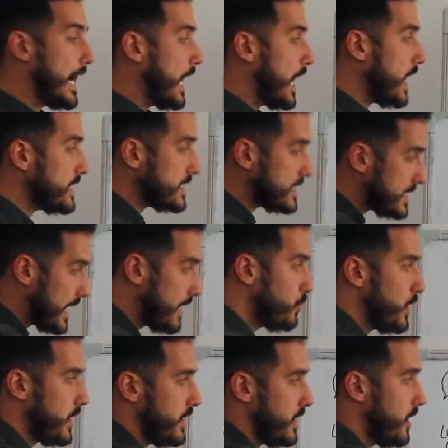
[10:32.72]
understand
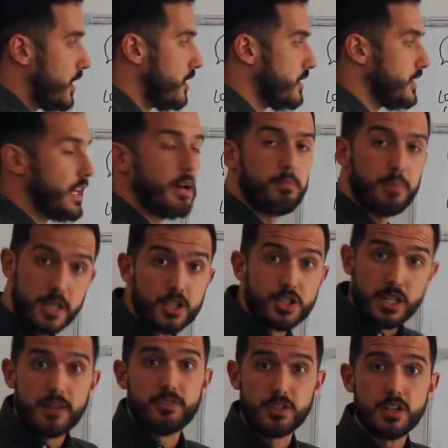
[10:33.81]
where they are in that because
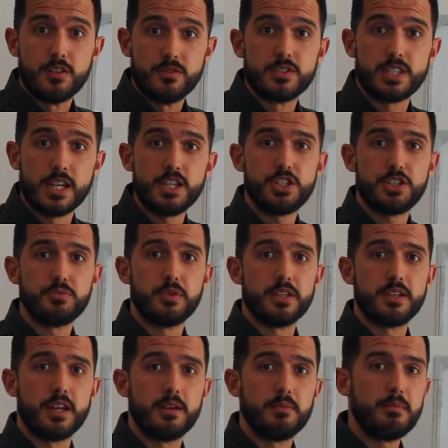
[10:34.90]
you're having a conversation
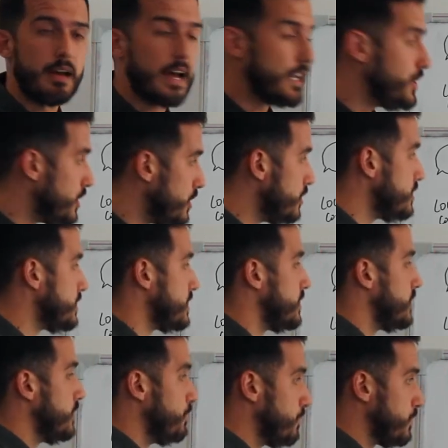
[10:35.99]
with them, and use
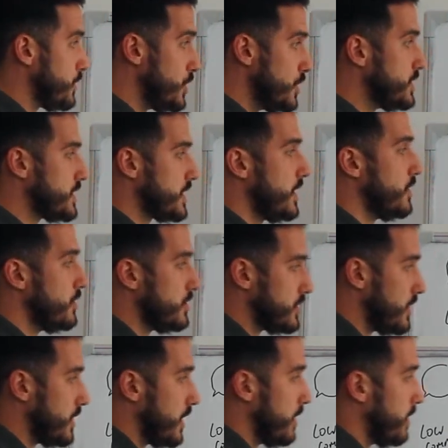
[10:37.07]
good skills
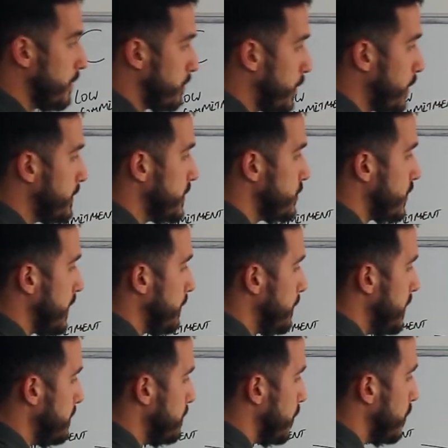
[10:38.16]
and properly trained
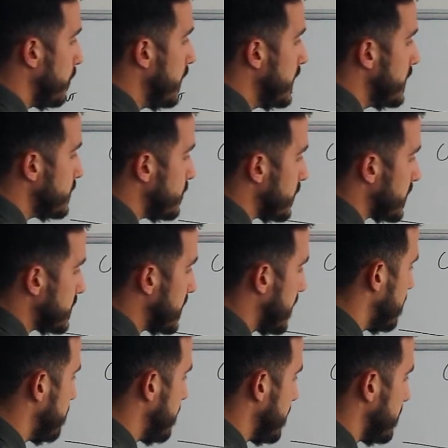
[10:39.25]
people to
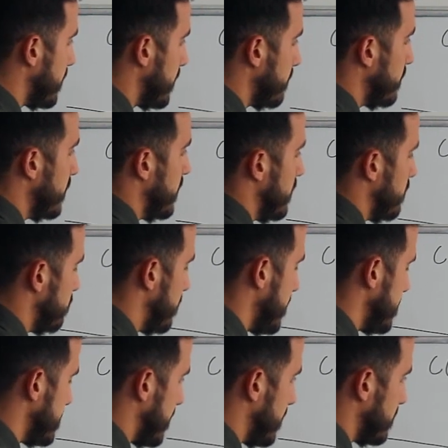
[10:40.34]
accelerate them
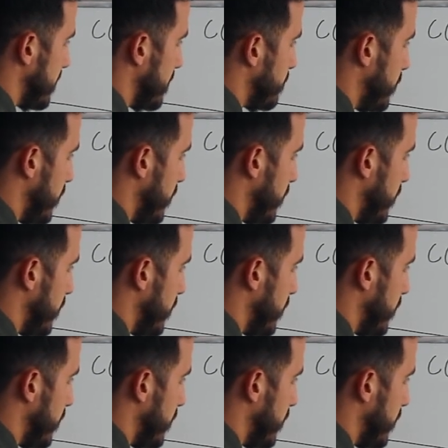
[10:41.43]
right down that